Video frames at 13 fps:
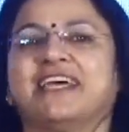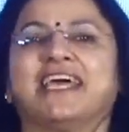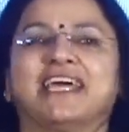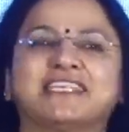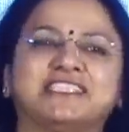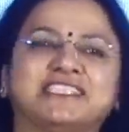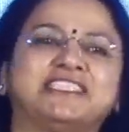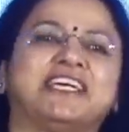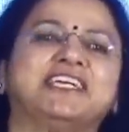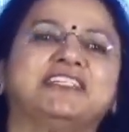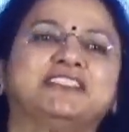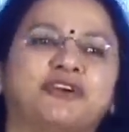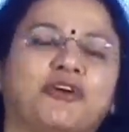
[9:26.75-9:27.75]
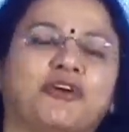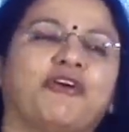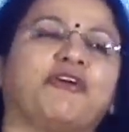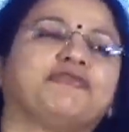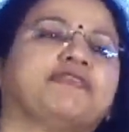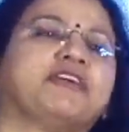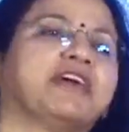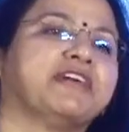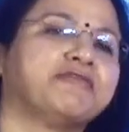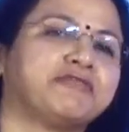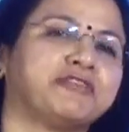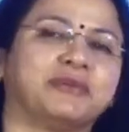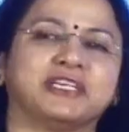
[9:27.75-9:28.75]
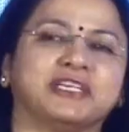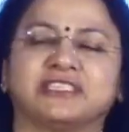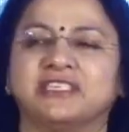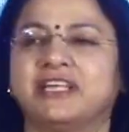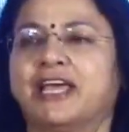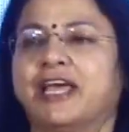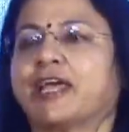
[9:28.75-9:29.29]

exchange of information